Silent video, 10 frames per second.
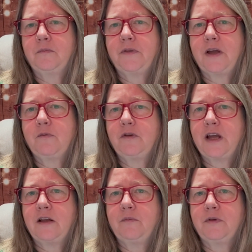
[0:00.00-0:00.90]
that would
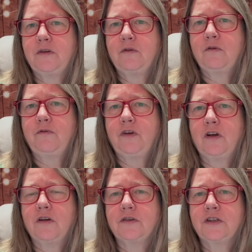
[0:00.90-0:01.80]
help an awful
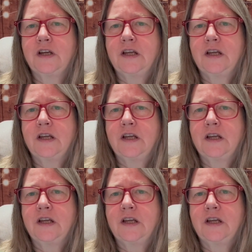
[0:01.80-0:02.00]
lot.